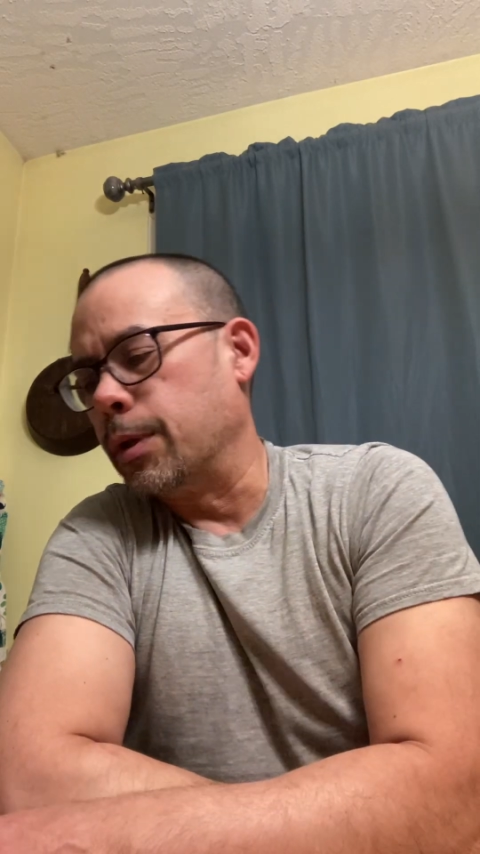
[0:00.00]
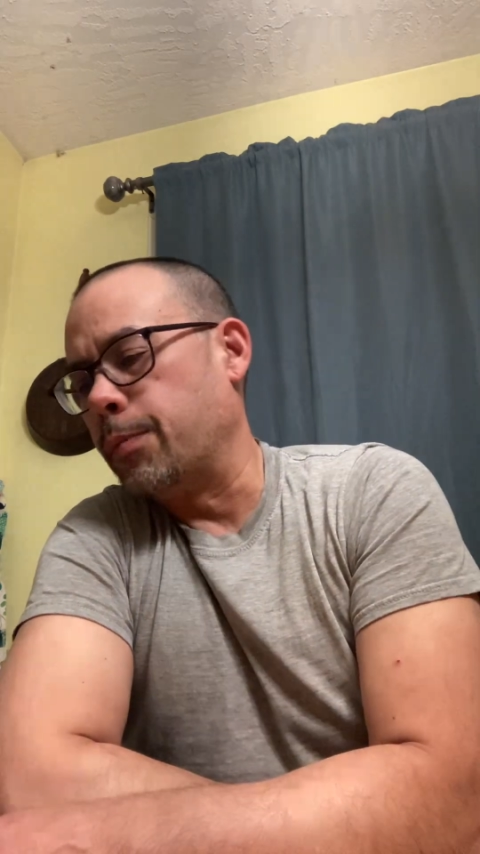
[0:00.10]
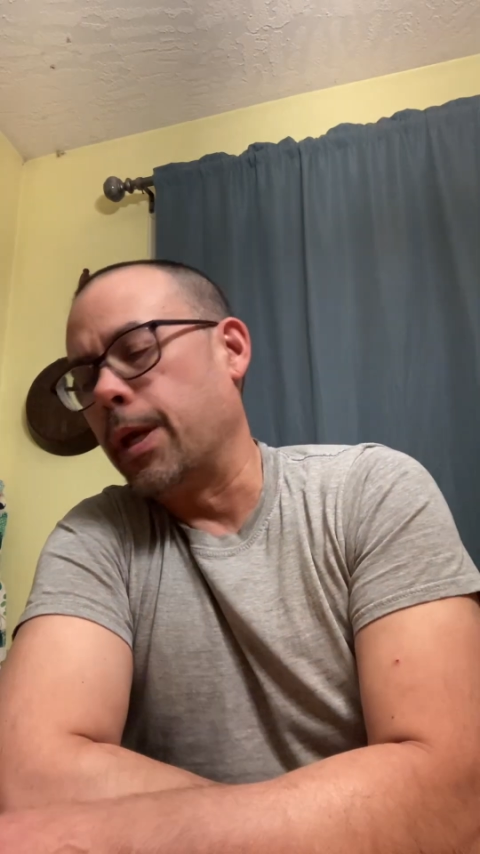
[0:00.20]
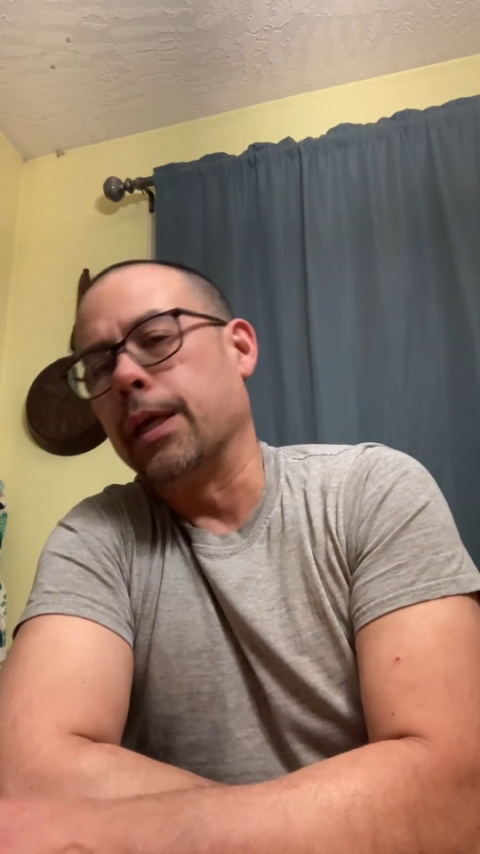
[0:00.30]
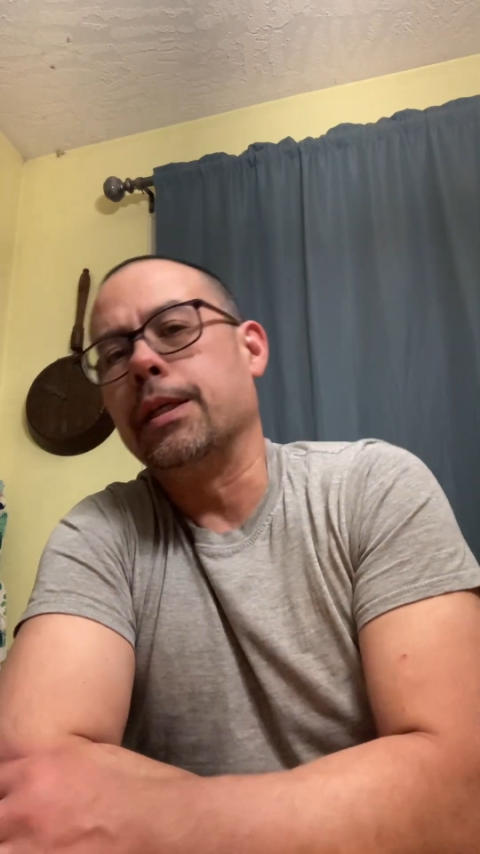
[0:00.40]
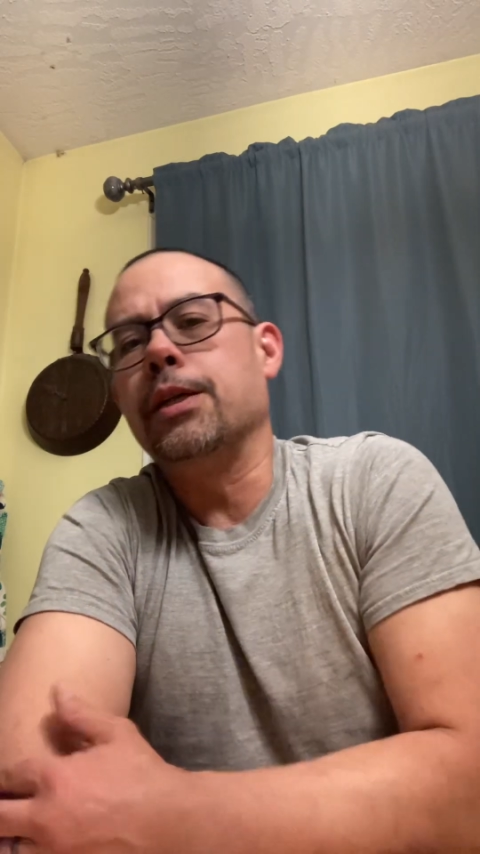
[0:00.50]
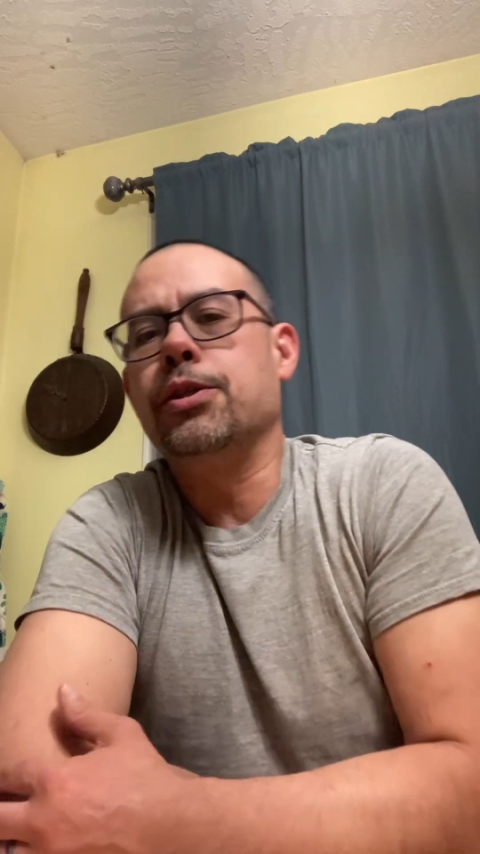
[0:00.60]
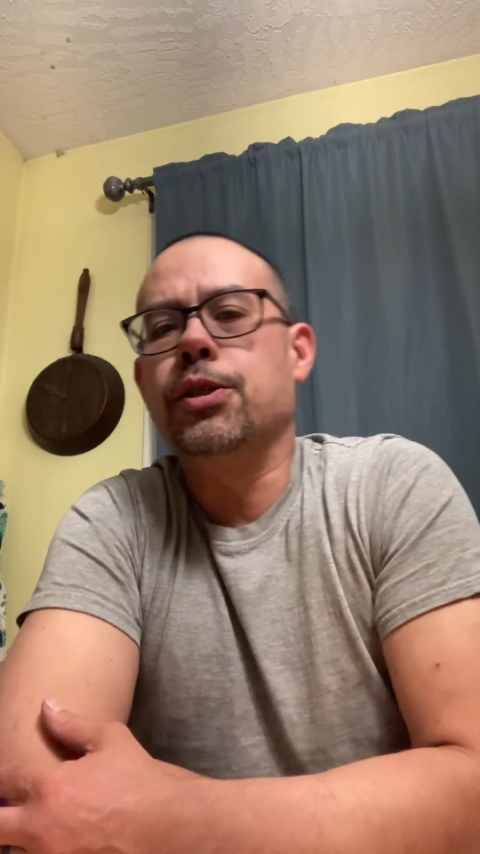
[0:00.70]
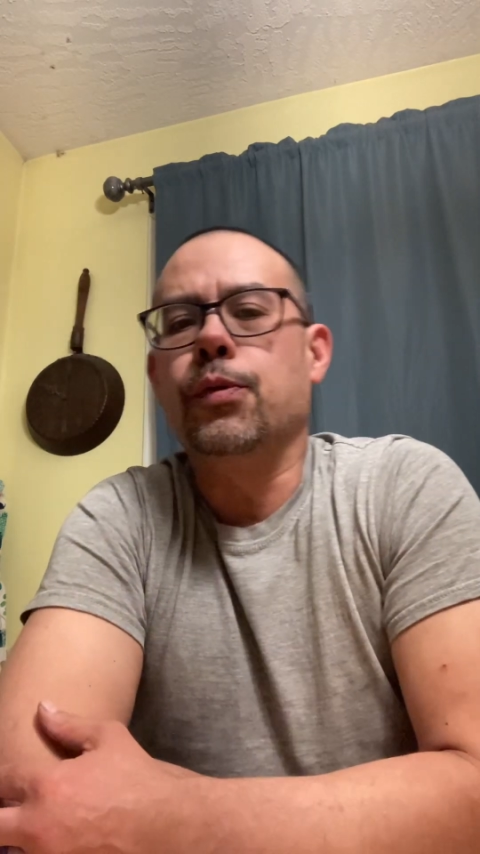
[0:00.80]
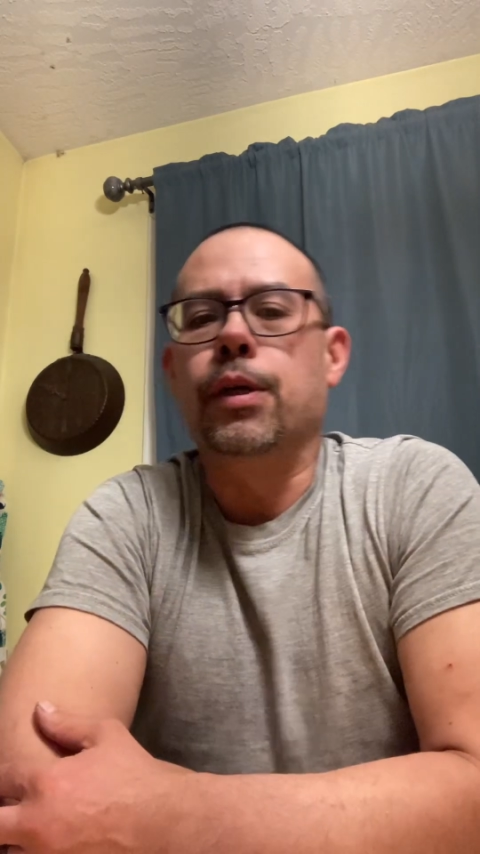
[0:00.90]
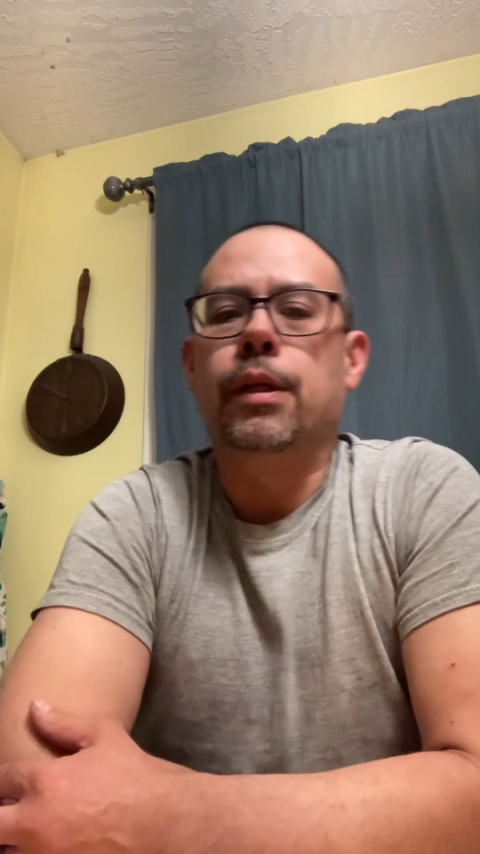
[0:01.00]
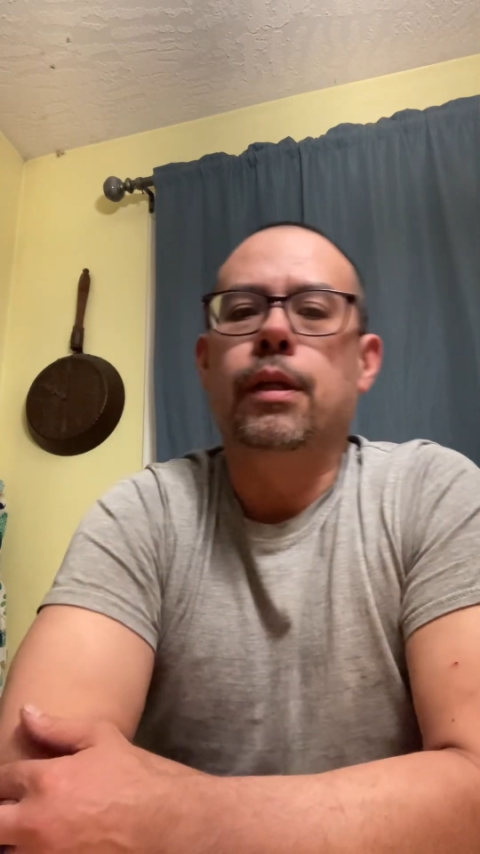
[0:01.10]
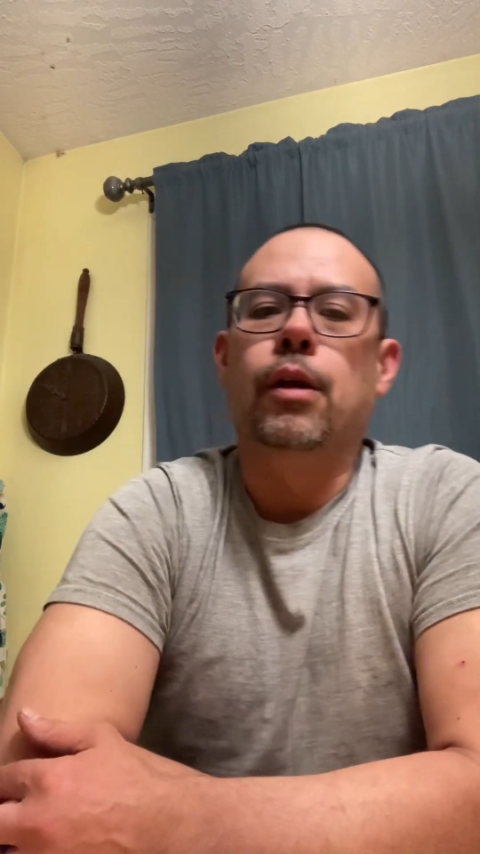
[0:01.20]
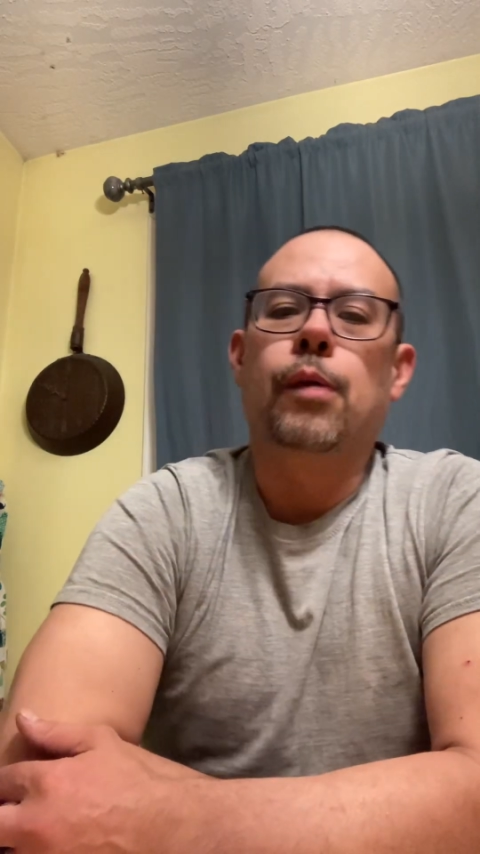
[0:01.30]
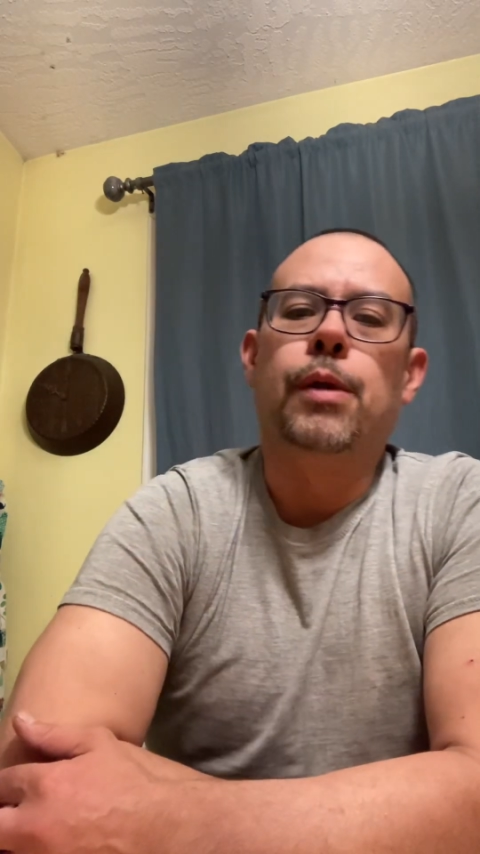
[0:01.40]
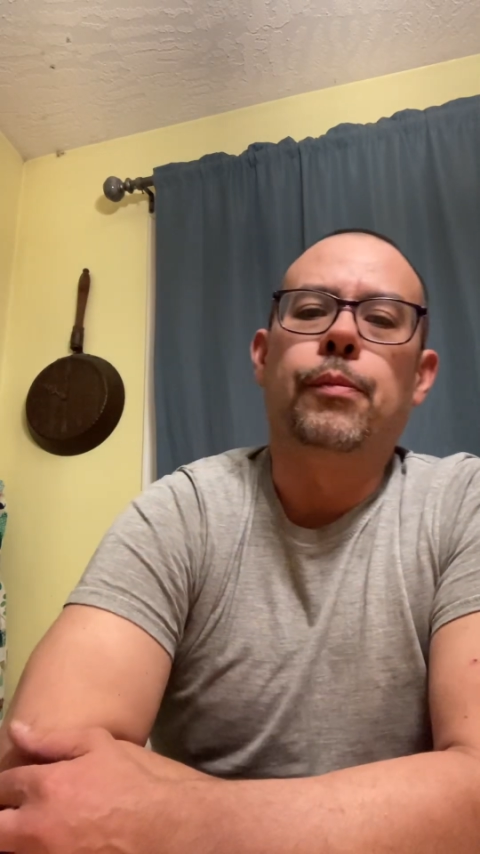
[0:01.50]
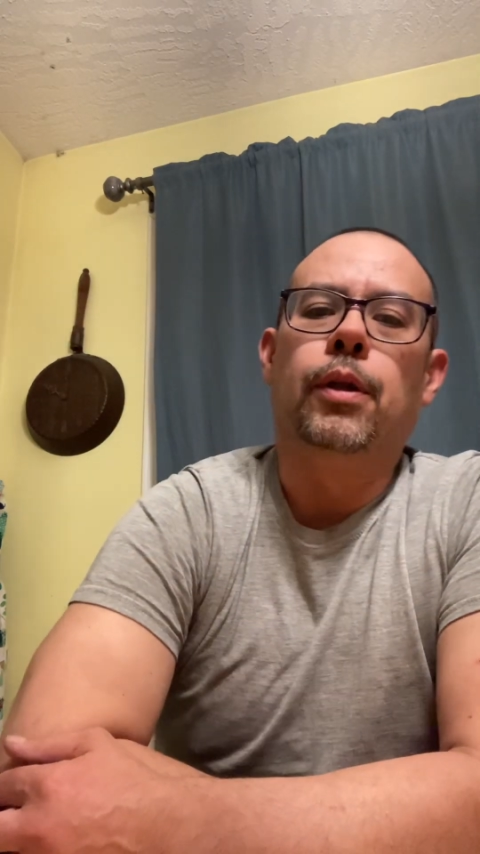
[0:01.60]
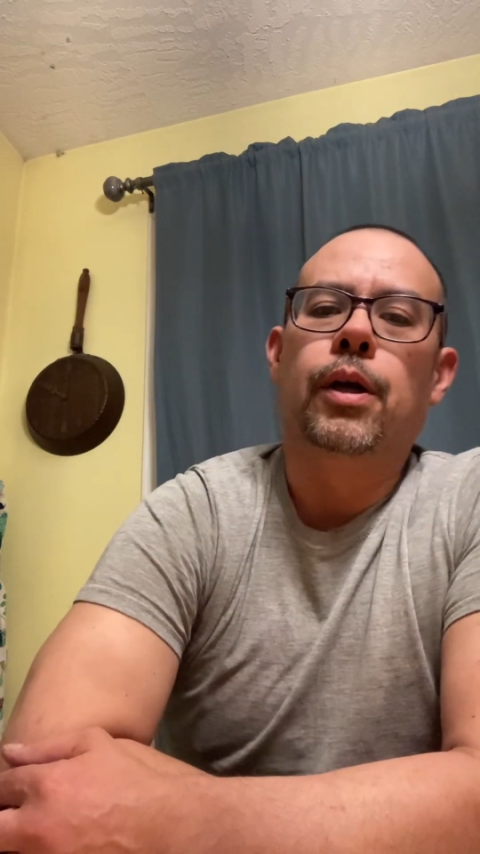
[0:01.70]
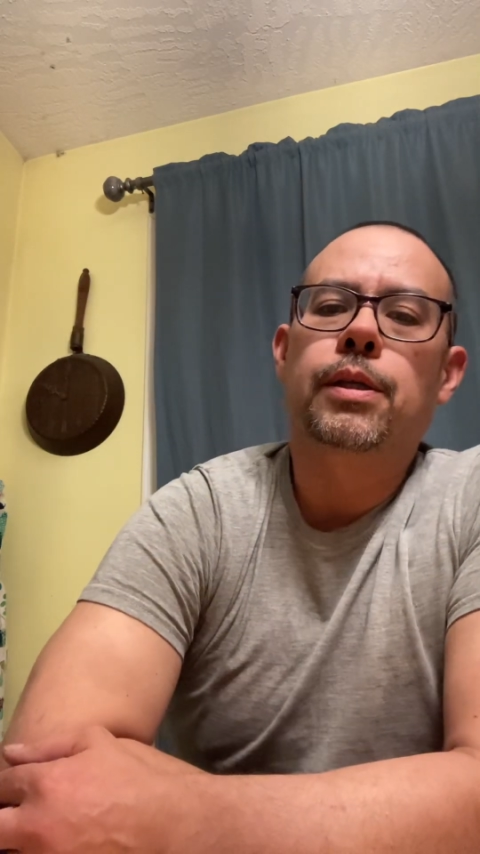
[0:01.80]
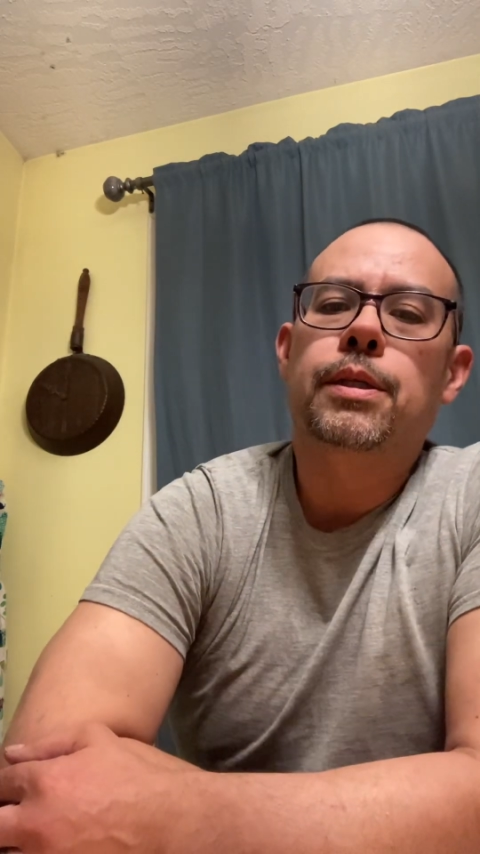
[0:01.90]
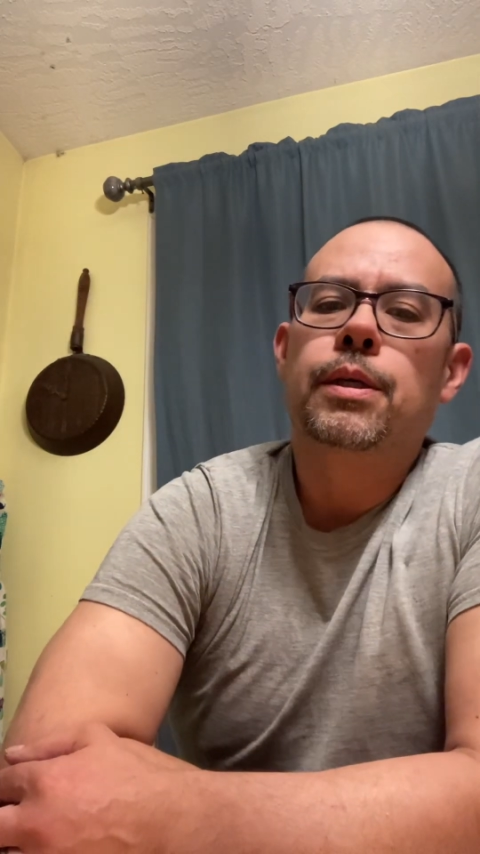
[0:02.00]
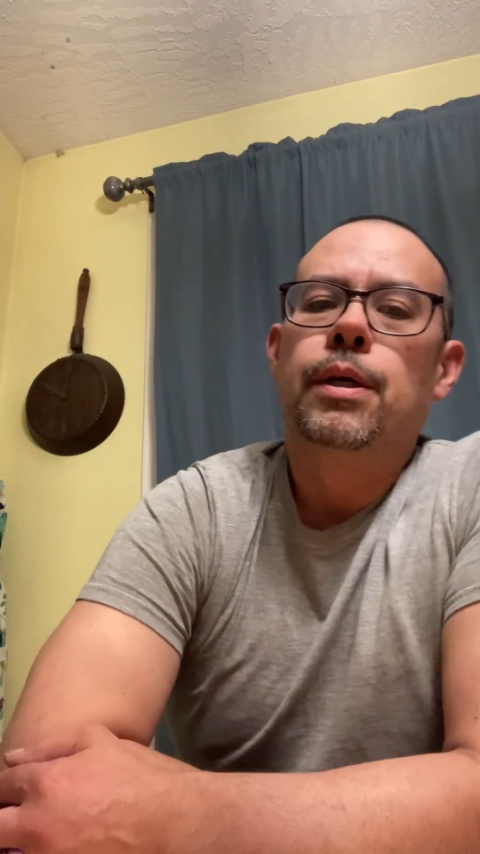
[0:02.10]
are paying attention to it. A lot of people aren't.